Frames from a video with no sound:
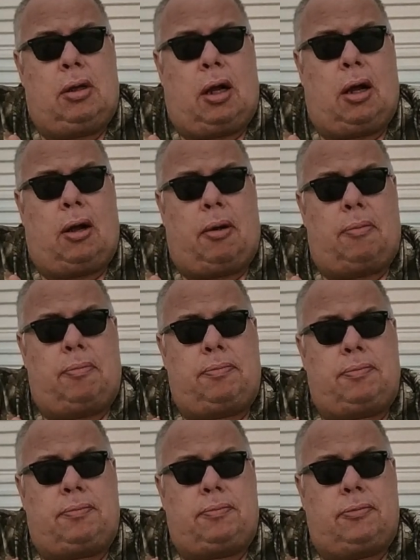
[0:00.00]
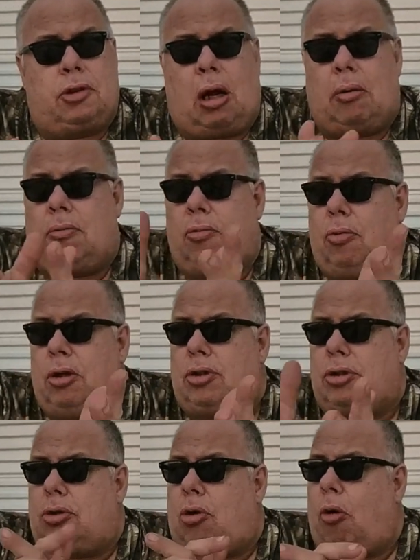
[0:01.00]
So I would
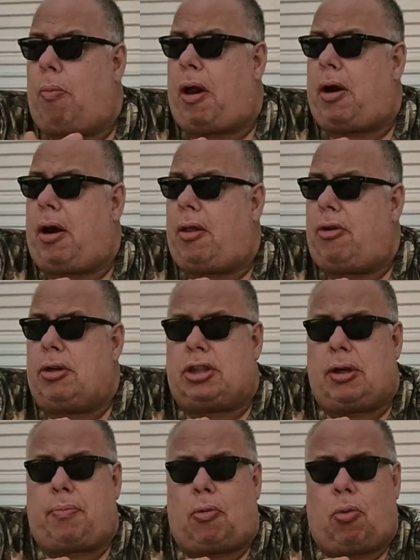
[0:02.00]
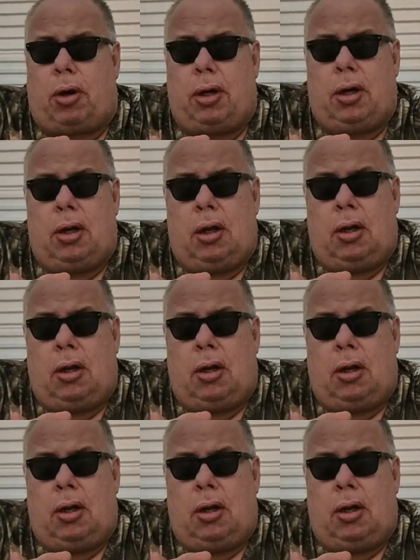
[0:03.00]
just go about another simple one,